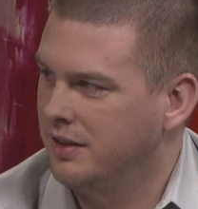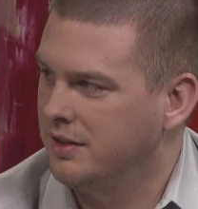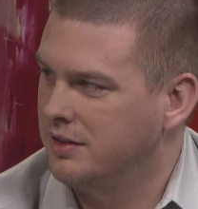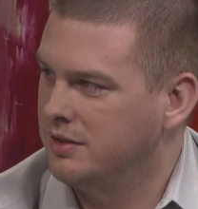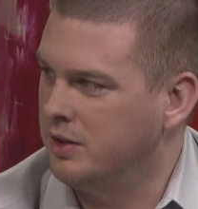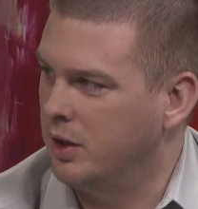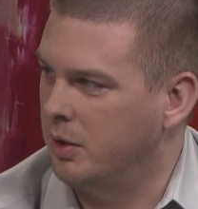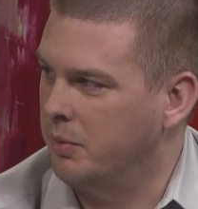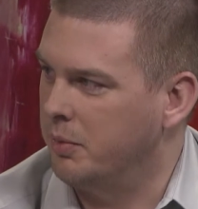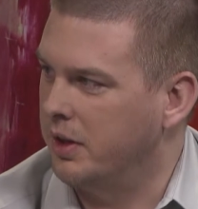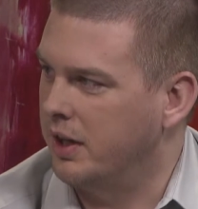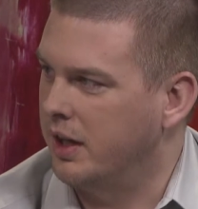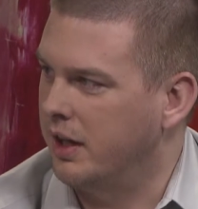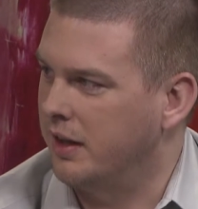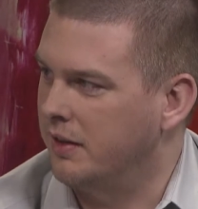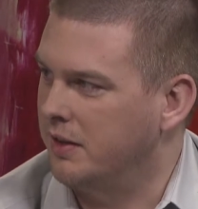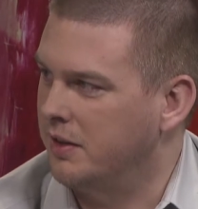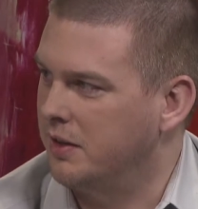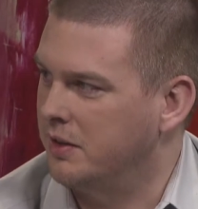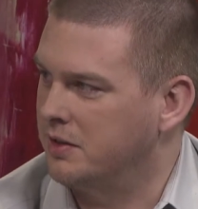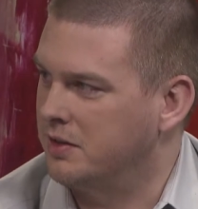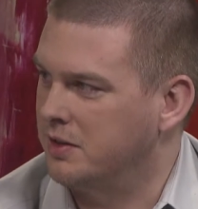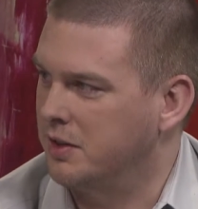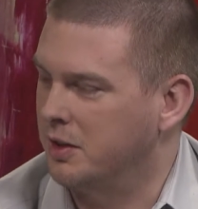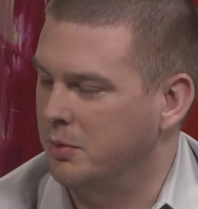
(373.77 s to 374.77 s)
So, I mean,
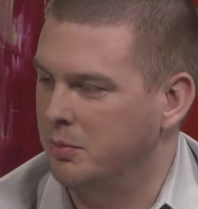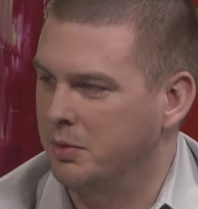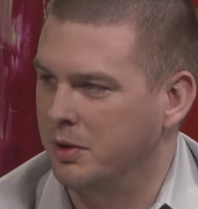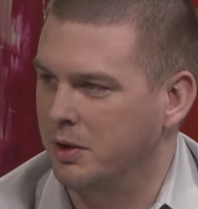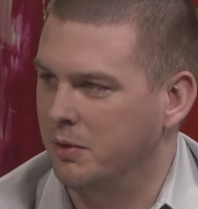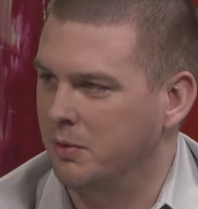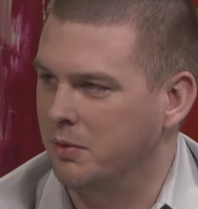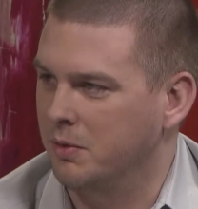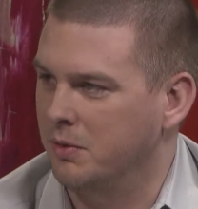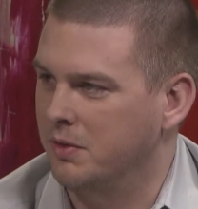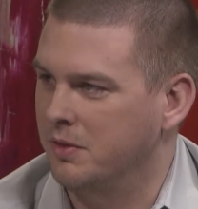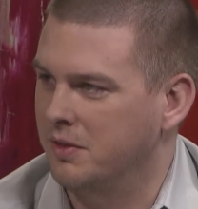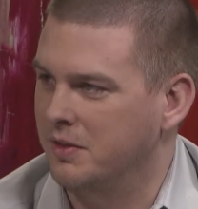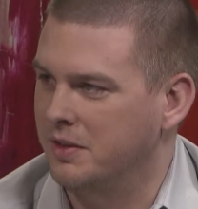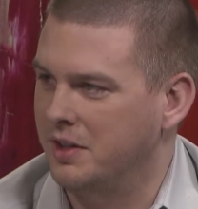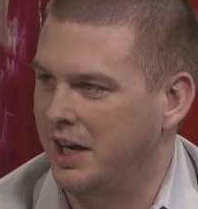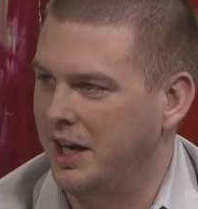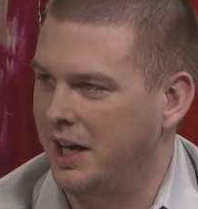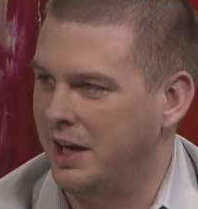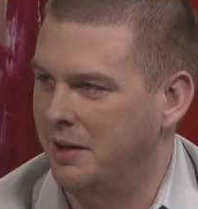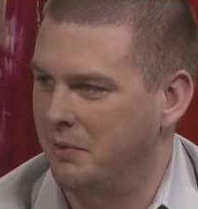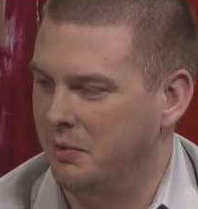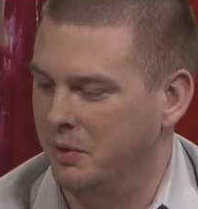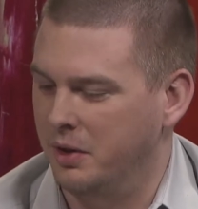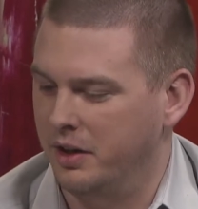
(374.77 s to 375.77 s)
there's going to be a
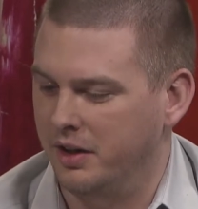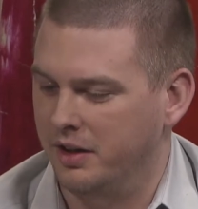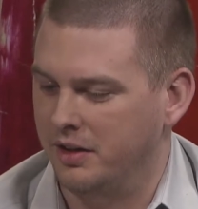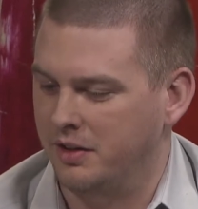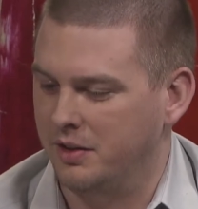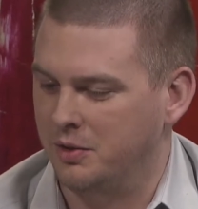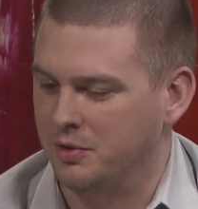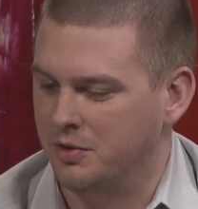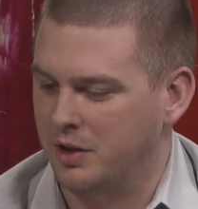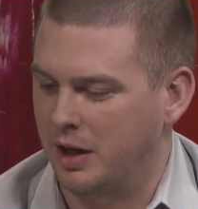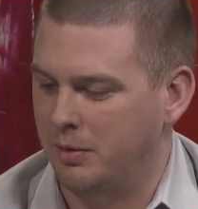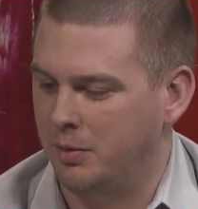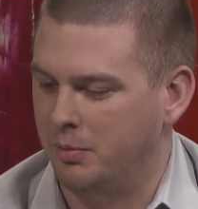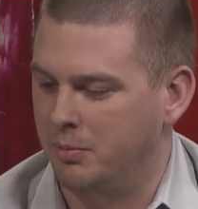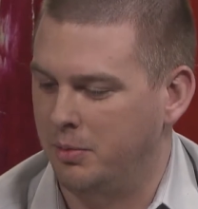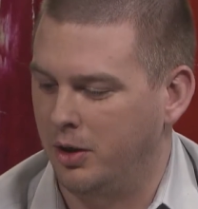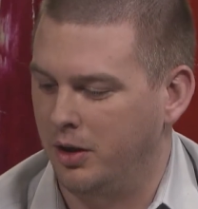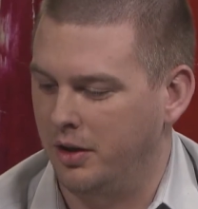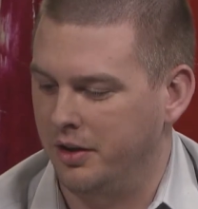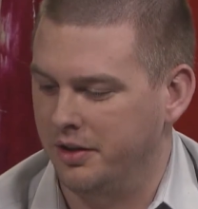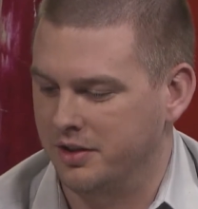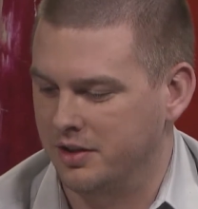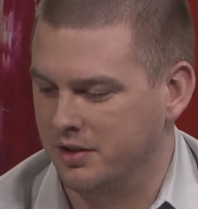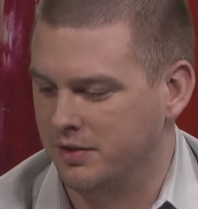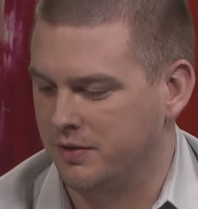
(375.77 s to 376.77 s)
time where you drop a
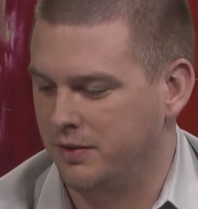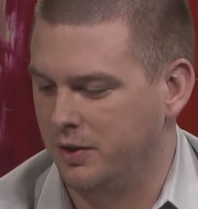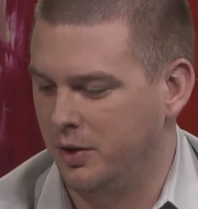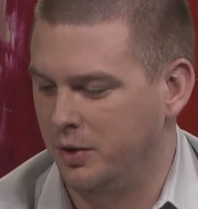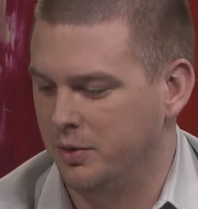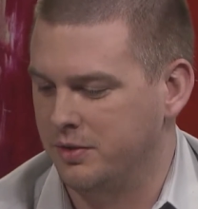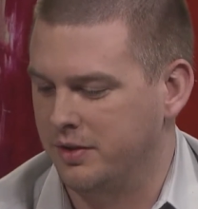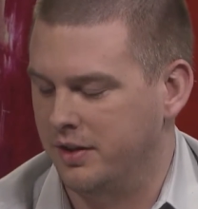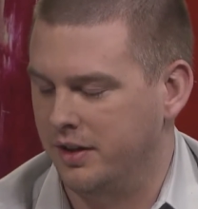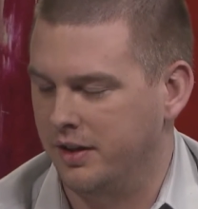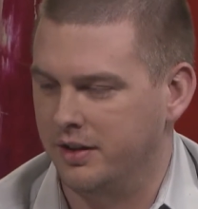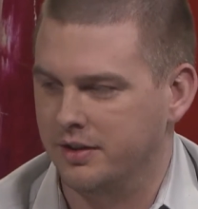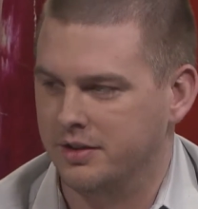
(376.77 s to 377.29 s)
ball and just floats there.